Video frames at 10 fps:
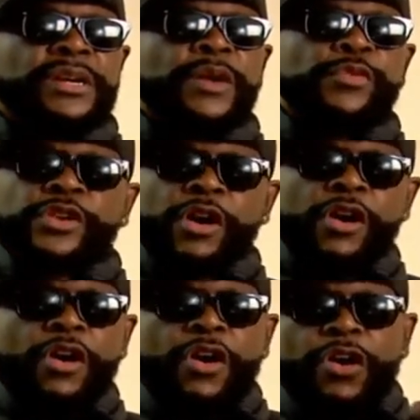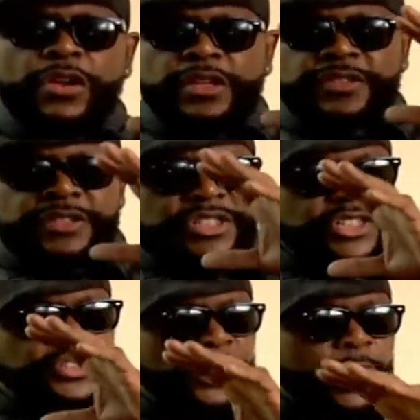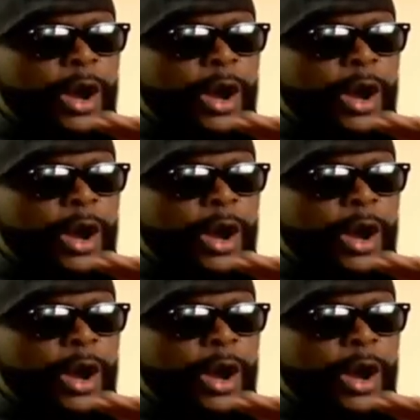I want all this attention